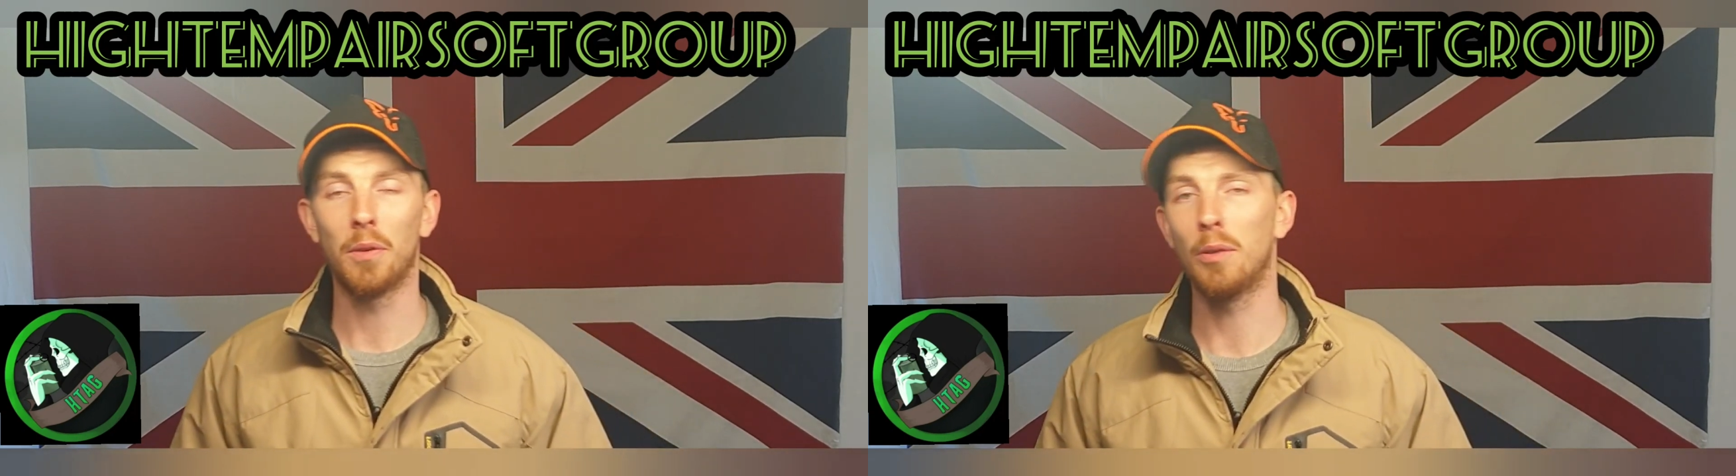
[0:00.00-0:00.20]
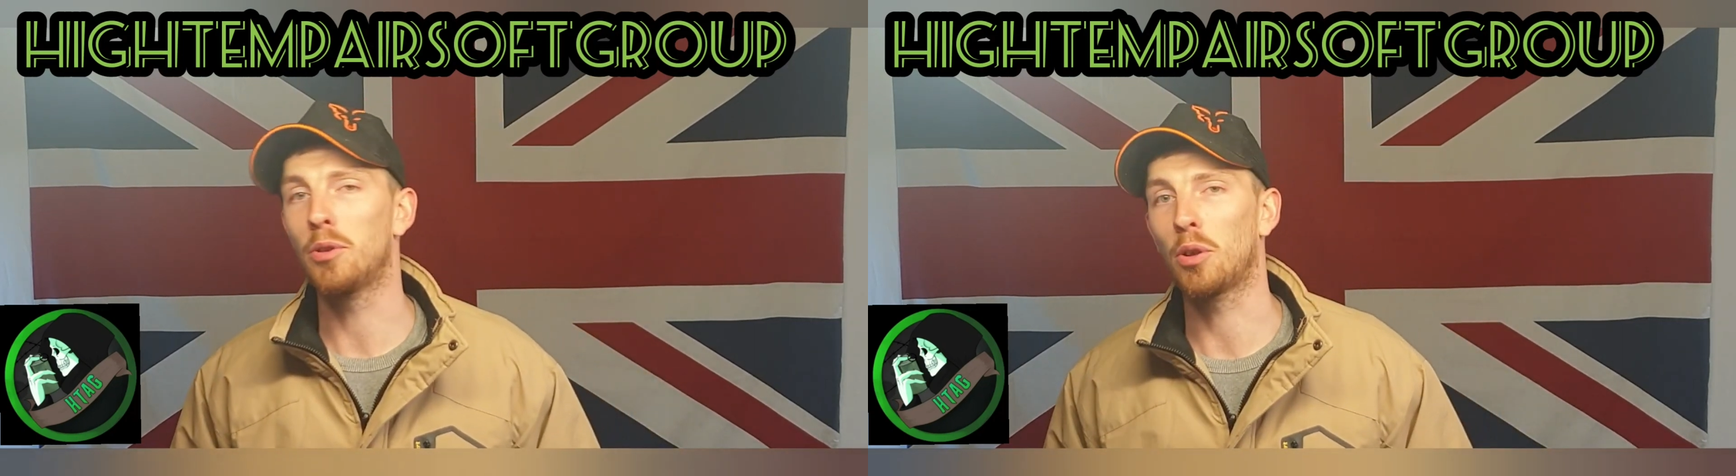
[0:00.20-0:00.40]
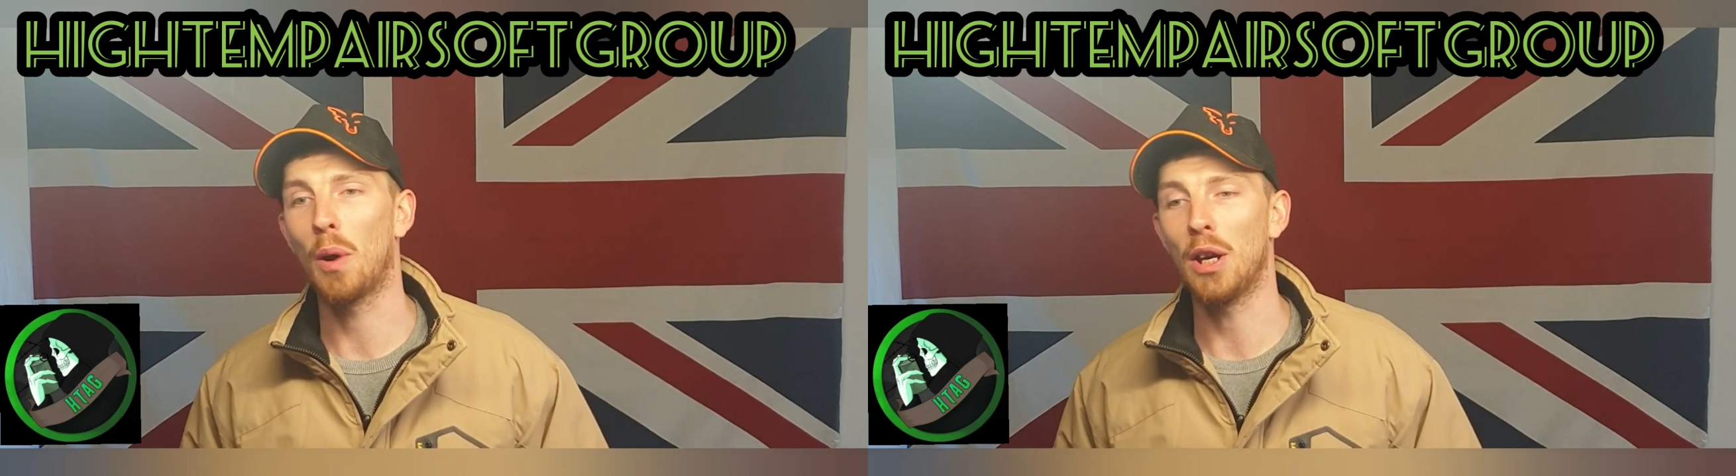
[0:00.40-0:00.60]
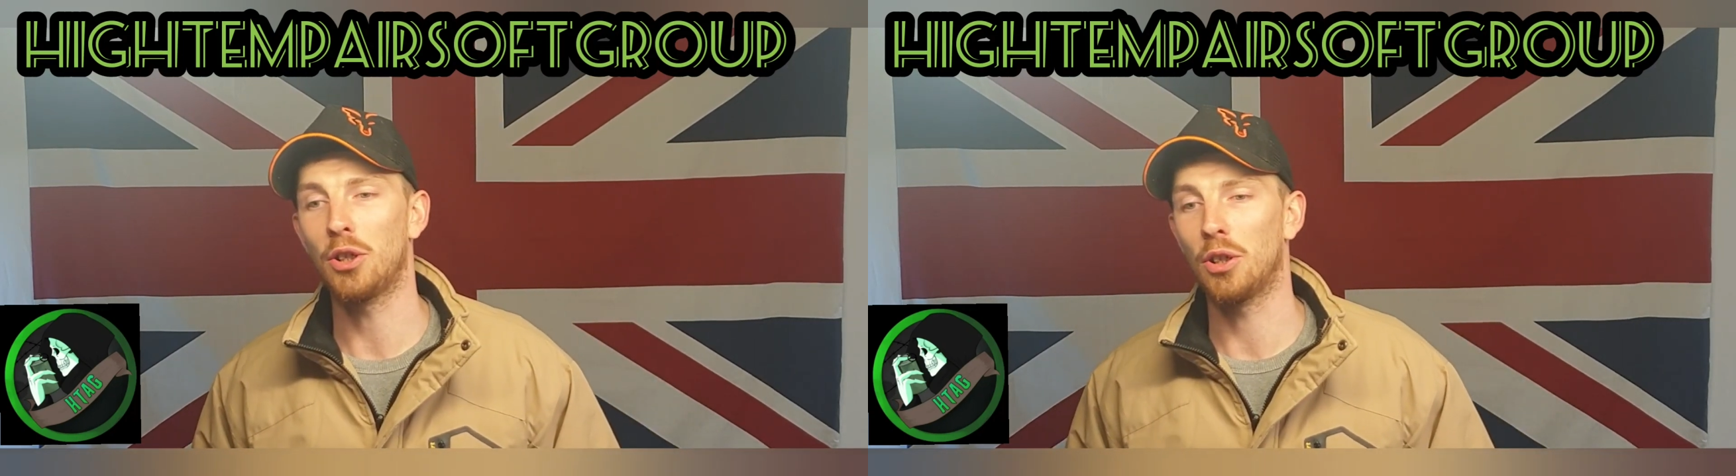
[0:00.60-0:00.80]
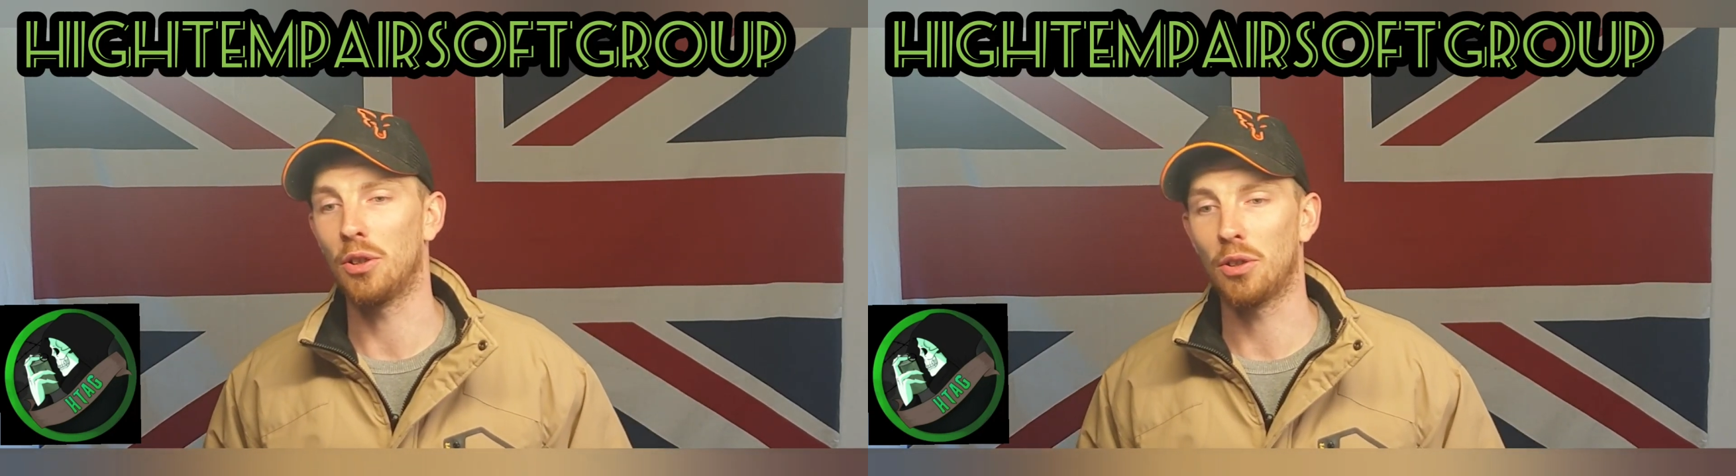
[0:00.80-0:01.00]
Loads of
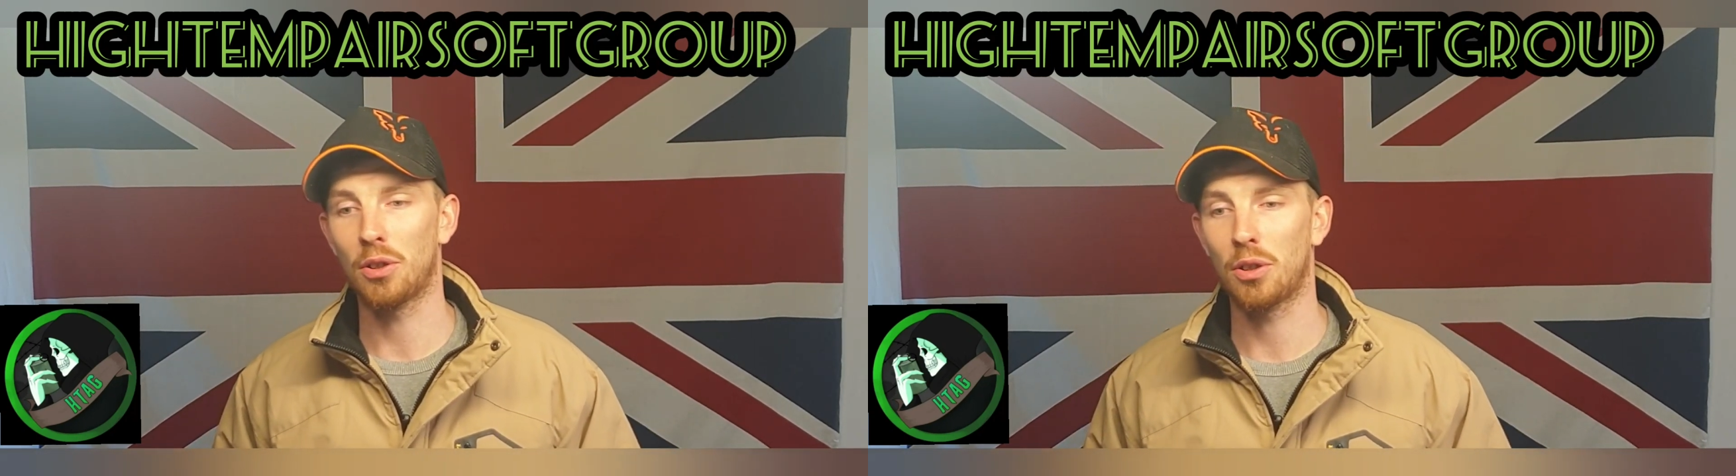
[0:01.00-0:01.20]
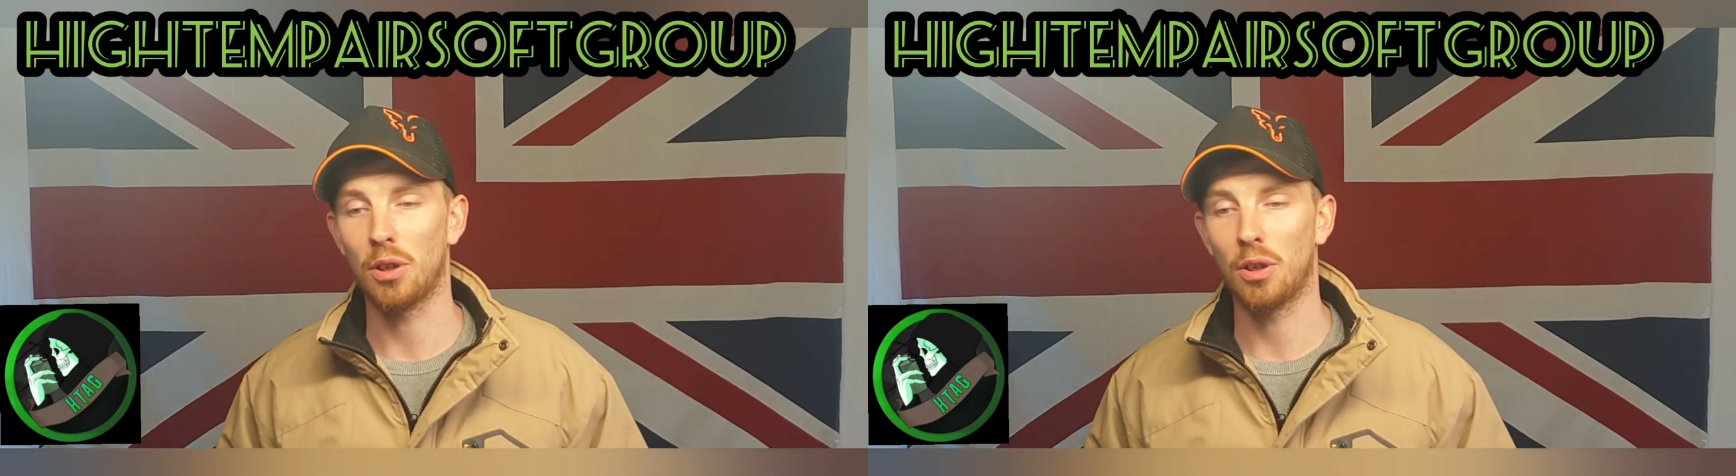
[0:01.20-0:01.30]
questions,